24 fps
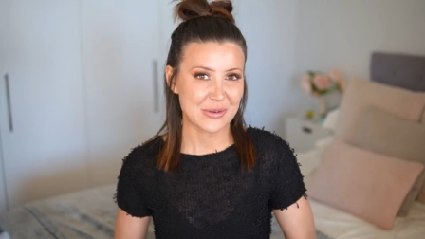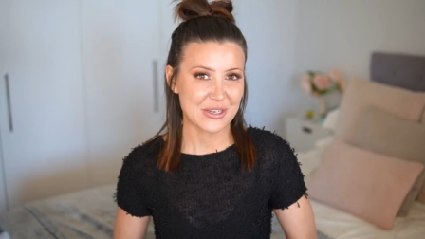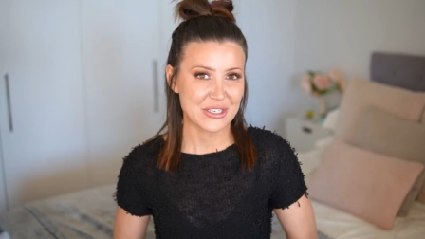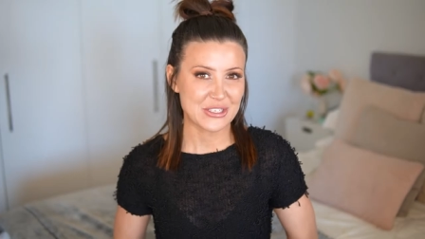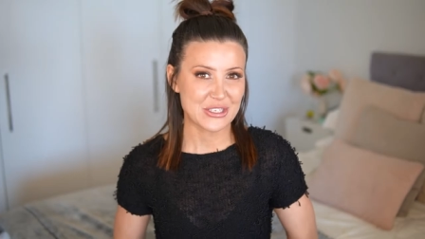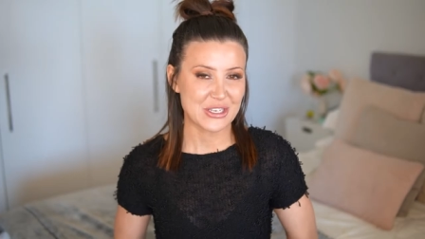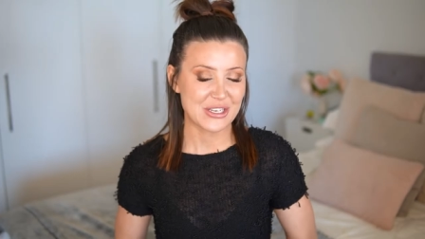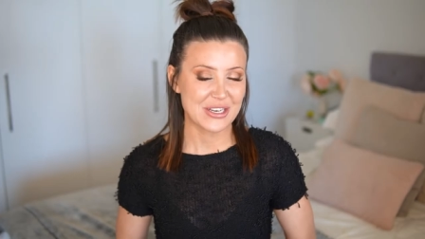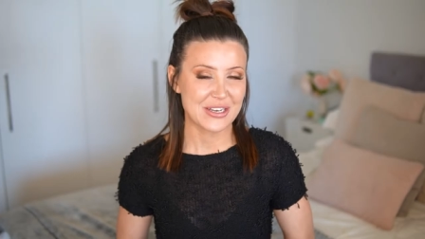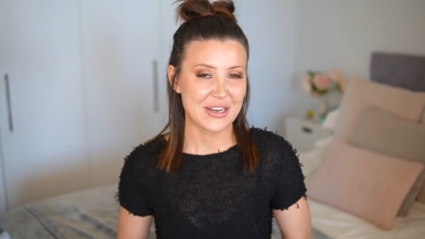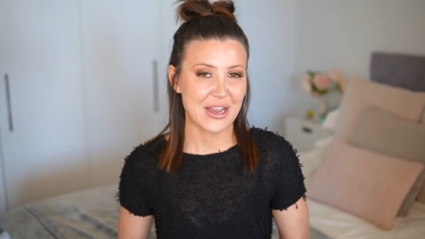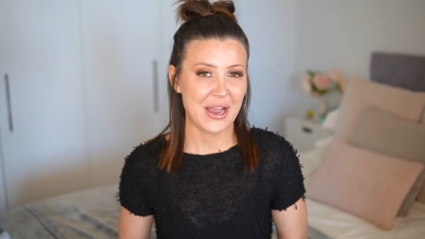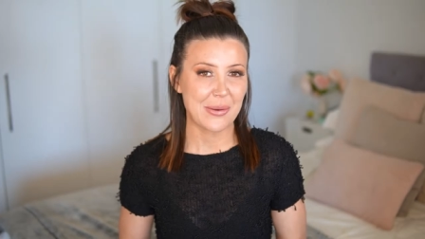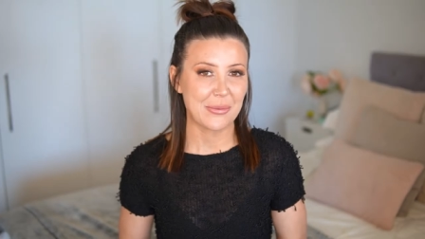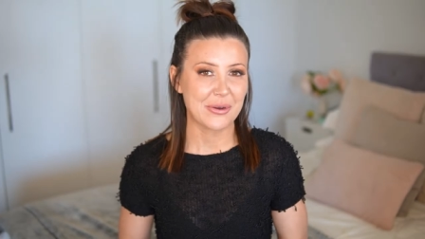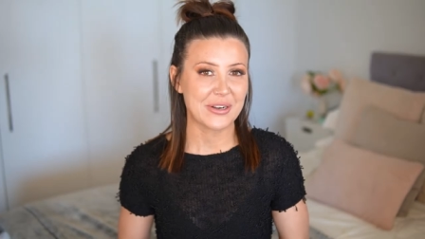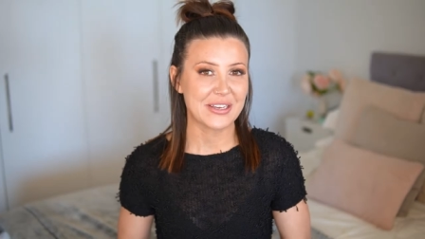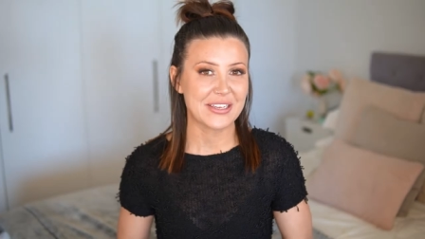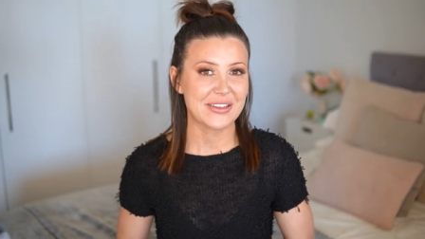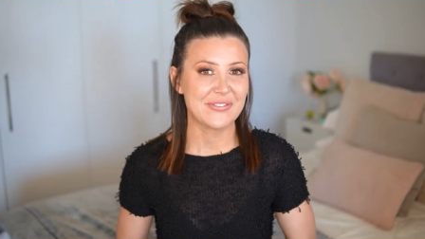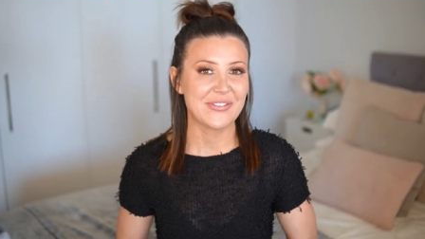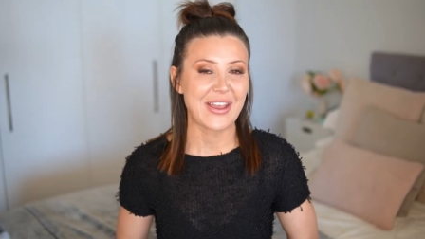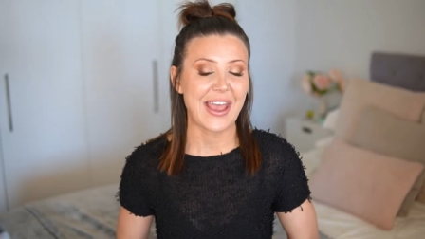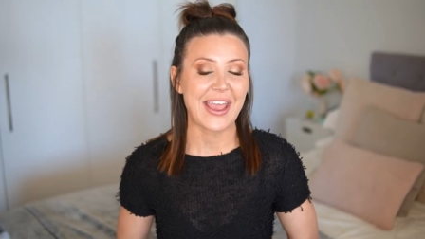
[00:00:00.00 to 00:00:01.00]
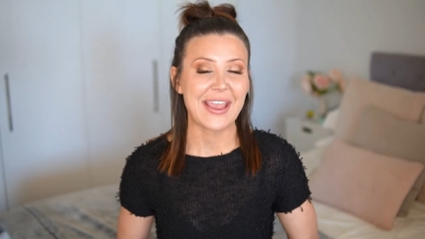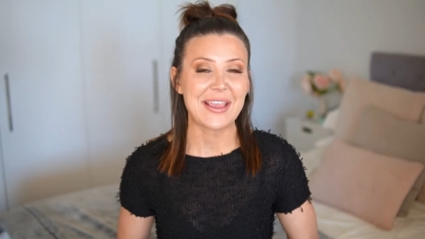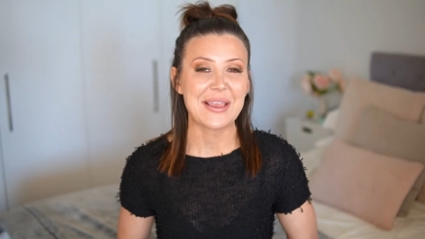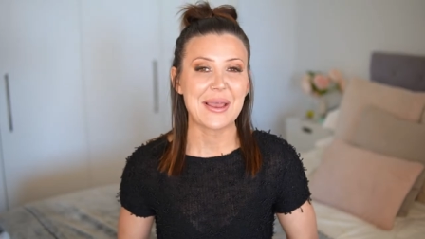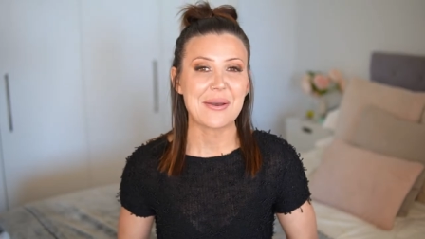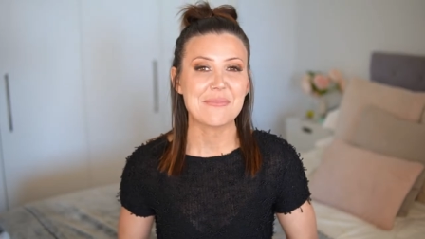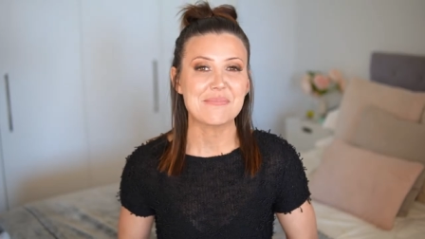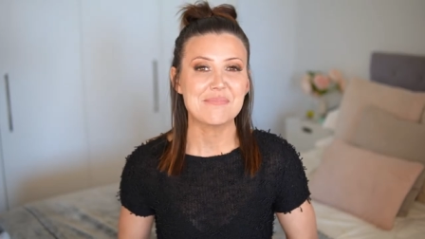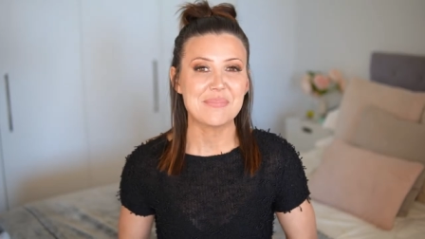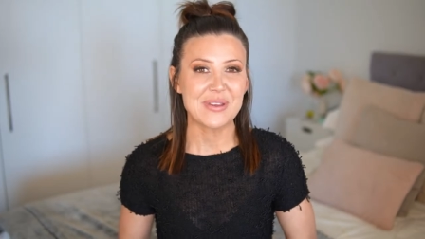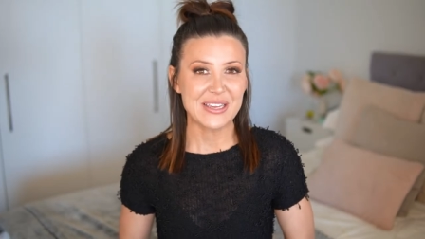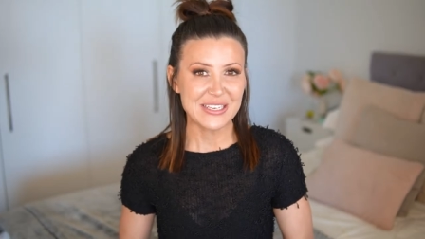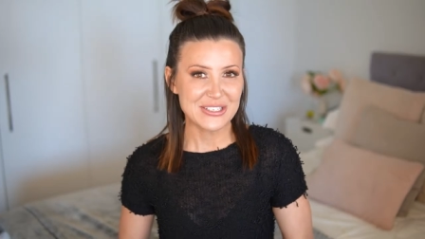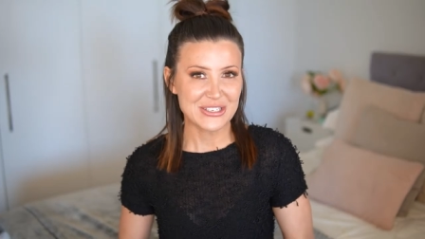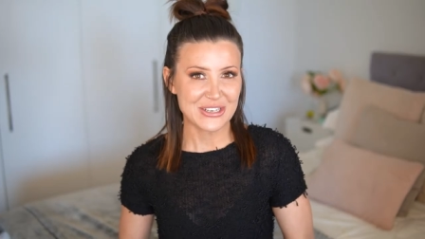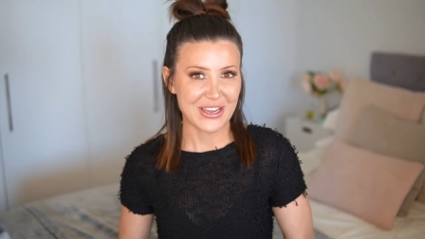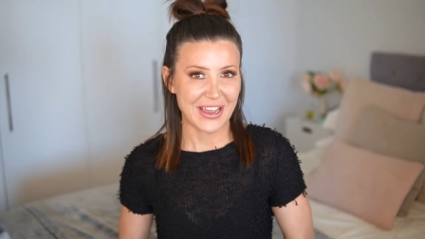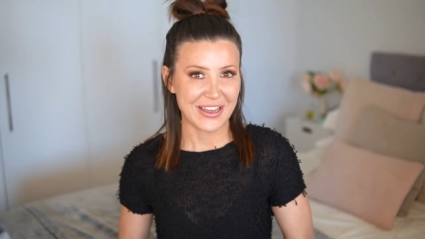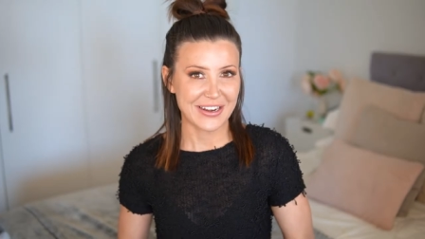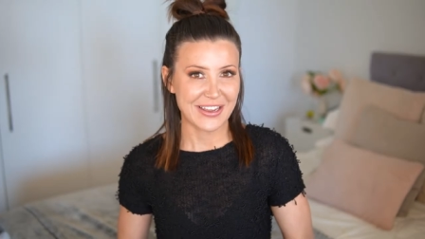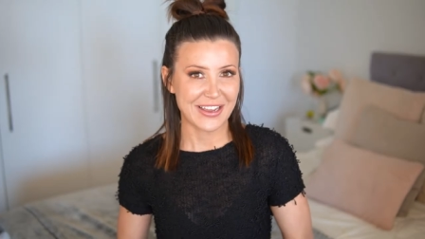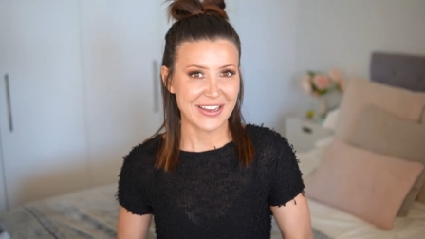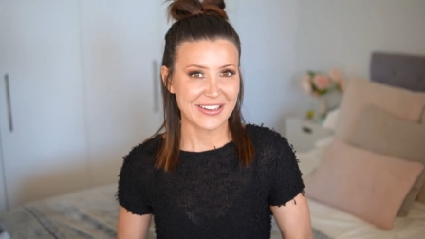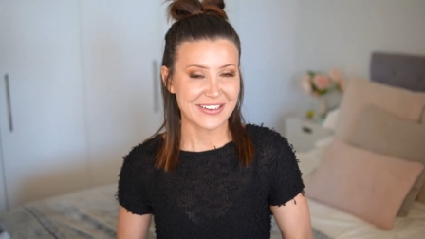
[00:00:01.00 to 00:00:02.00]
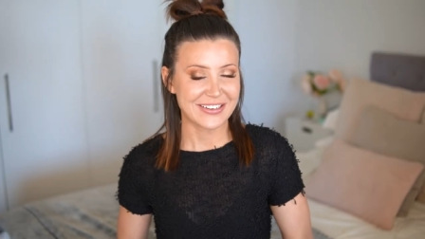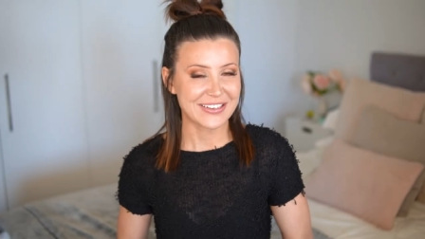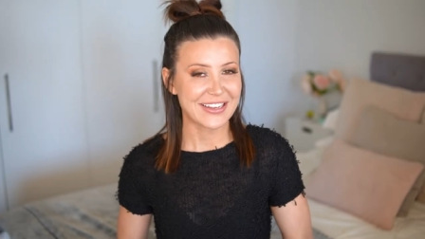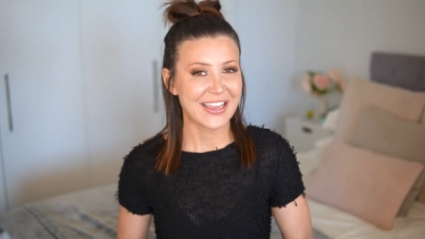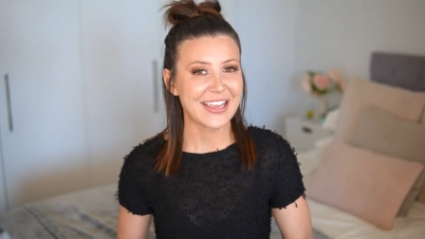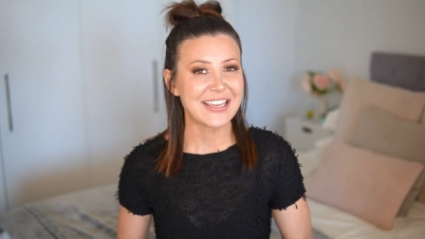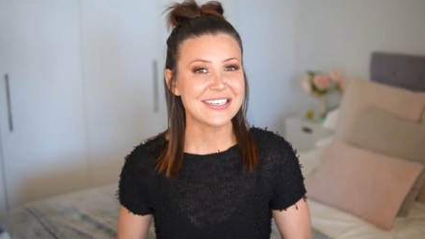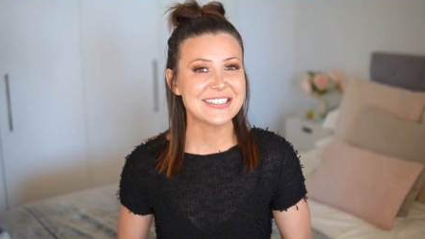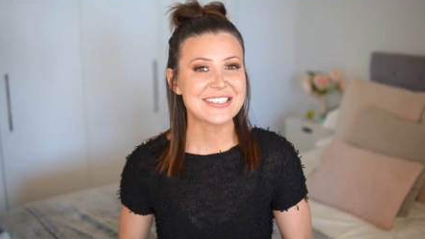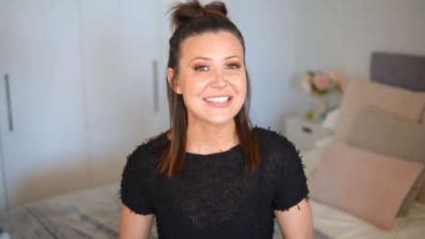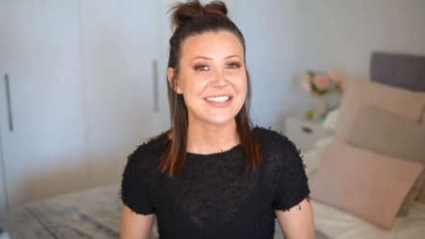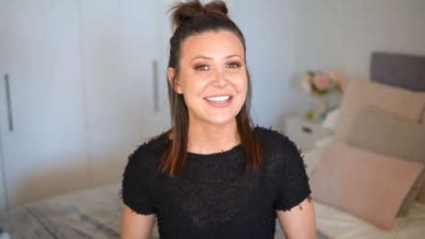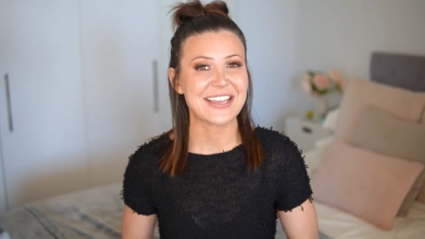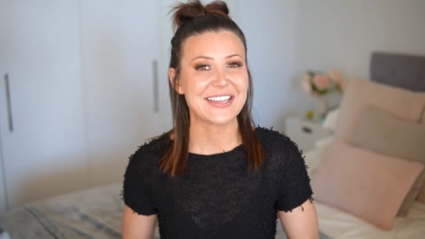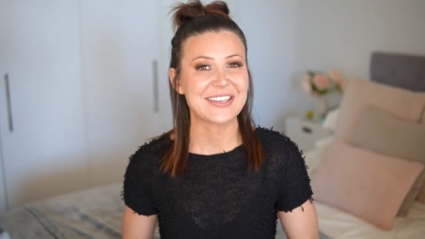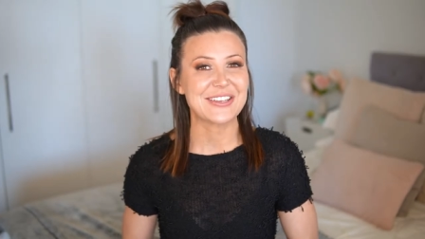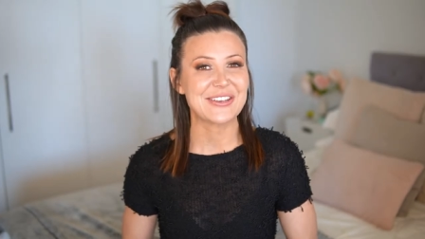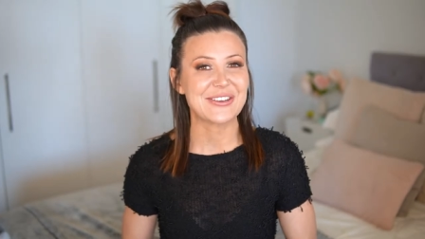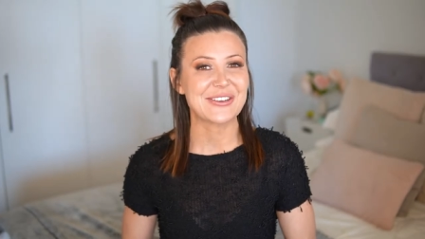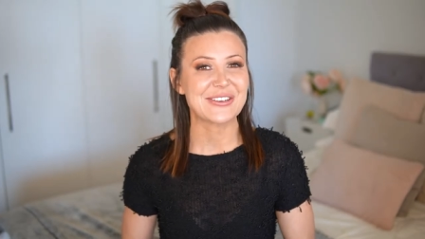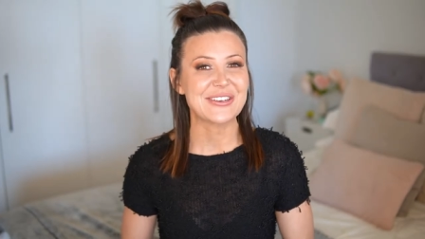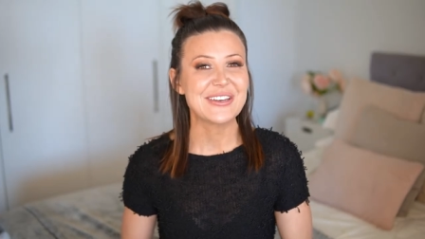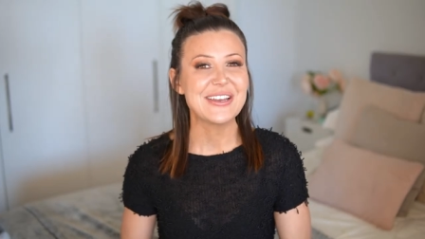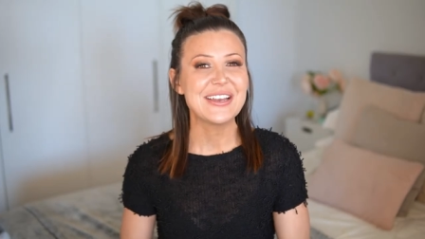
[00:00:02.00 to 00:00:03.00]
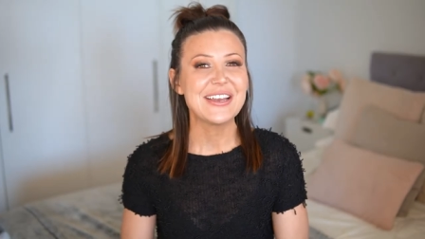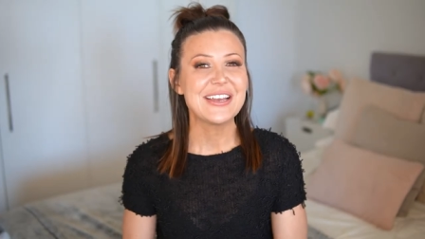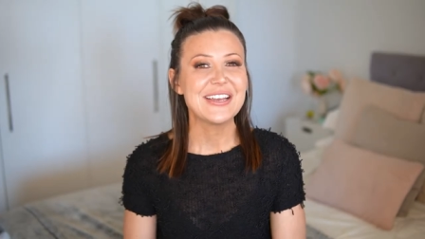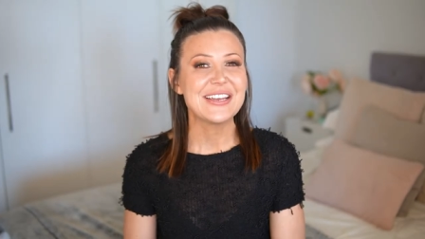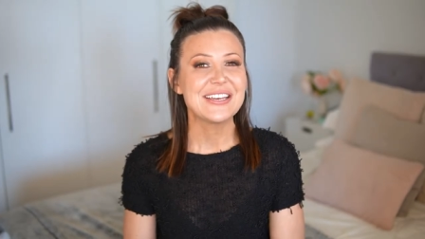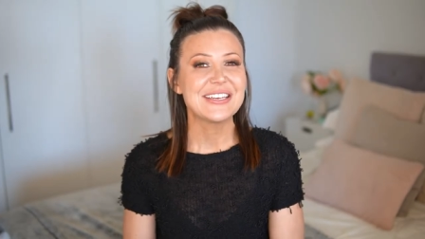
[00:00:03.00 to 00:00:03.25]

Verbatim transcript: question, I want to give a big shout out and a thank you